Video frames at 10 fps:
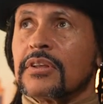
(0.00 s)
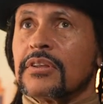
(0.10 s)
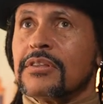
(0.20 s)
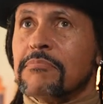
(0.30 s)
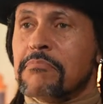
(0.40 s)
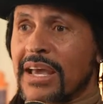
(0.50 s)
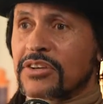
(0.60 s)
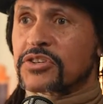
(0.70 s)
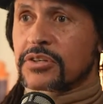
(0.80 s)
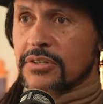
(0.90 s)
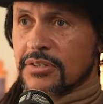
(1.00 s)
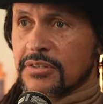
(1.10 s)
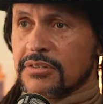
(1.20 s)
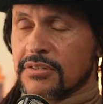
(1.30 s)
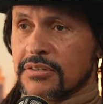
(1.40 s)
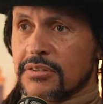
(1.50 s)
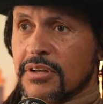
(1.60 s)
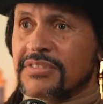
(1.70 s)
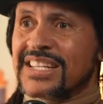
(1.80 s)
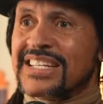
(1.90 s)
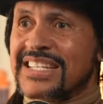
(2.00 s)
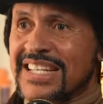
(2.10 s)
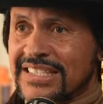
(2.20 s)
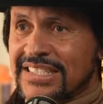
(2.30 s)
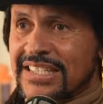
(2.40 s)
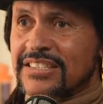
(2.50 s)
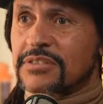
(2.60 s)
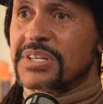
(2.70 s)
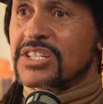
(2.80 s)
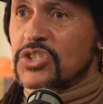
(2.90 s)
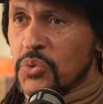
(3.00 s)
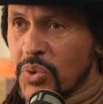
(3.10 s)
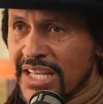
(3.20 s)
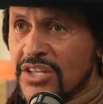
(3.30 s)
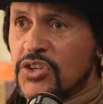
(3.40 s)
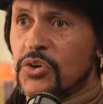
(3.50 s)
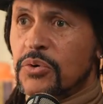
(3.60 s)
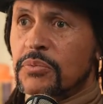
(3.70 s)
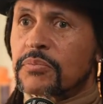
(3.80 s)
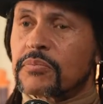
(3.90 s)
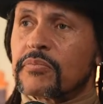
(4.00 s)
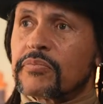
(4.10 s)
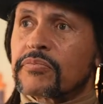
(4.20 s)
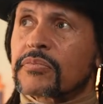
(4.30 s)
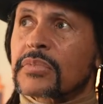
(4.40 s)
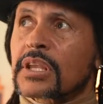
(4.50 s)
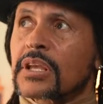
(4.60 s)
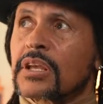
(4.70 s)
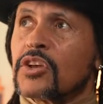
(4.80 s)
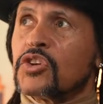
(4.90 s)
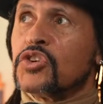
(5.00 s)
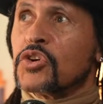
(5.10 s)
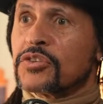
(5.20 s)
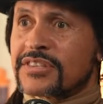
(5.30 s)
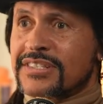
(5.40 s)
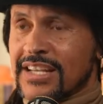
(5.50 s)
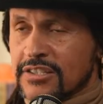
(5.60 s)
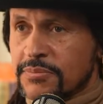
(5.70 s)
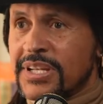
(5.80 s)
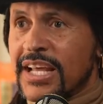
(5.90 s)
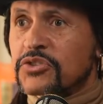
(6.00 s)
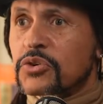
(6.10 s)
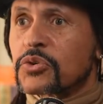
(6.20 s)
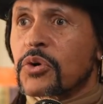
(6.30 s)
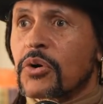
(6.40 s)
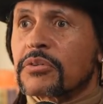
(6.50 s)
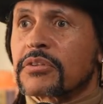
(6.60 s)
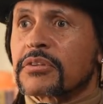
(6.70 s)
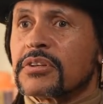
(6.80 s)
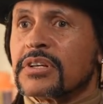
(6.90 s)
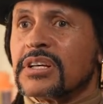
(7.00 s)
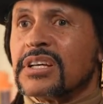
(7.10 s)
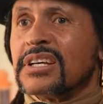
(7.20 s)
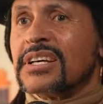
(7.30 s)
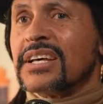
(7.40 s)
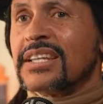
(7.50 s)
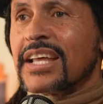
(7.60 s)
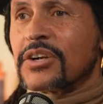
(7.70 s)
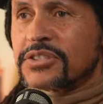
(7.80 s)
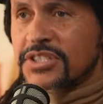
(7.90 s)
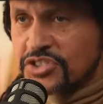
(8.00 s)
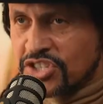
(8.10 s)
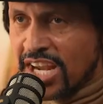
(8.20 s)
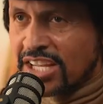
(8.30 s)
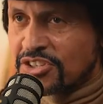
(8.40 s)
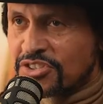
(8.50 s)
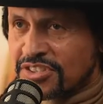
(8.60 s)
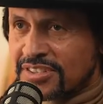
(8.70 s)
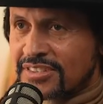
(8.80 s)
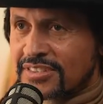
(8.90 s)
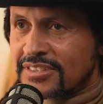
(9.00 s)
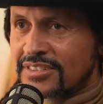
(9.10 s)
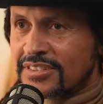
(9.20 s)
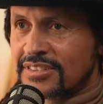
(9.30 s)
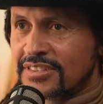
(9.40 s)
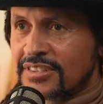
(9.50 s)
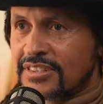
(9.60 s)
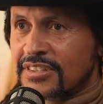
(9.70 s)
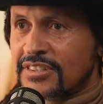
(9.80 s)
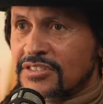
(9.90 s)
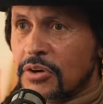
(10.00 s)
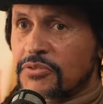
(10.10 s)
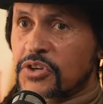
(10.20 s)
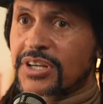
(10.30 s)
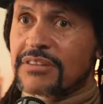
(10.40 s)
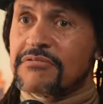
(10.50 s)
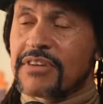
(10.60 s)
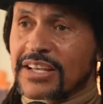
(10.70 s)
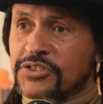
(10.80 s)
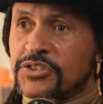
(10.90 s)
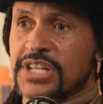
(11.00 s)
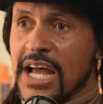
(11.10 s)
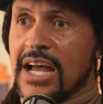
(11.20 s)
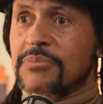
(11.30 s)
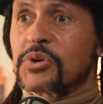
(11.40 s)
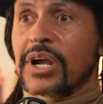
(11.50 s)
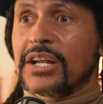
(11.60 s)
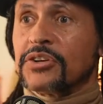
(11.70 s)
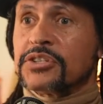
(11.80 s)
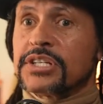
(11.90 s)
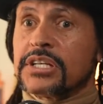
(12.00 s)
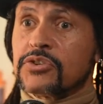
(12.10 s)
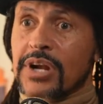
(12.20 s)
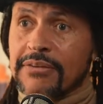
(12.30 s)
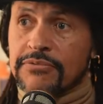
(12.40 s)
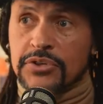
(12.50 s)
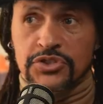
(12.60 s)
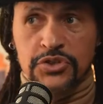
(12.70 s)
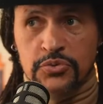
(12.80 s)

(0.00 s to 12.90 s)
the measure of the distance between you, yours is exponential growth and theirs is change. So if you're going to invest your time, your energy, your efforts, your